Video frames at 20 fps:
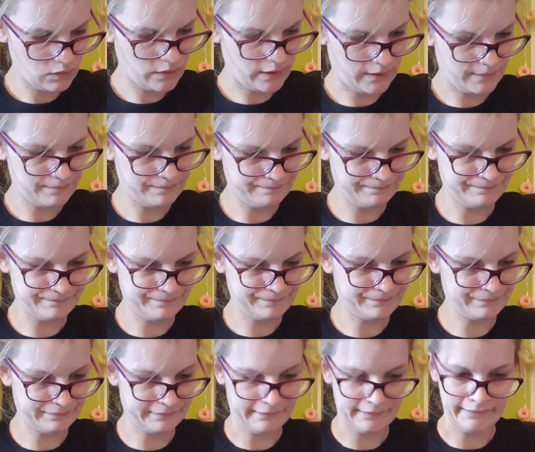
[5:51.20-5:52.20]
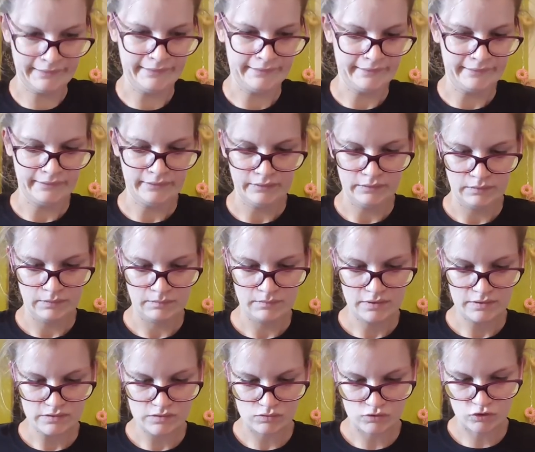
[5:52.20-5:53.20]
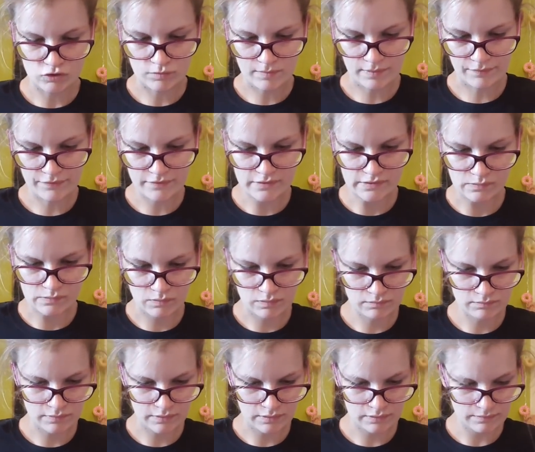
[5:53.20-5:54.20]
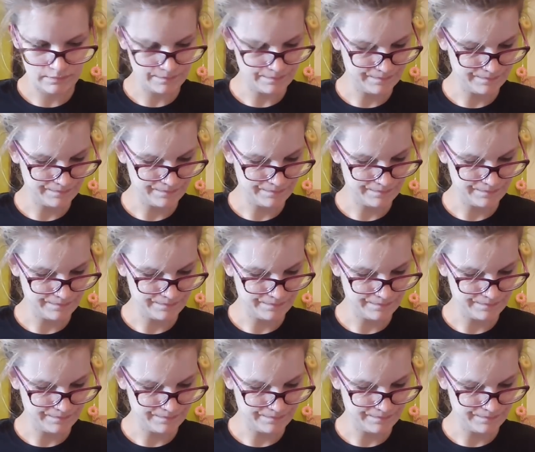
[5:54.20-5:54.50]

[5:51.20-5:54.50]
Okay. not so sure about this one, but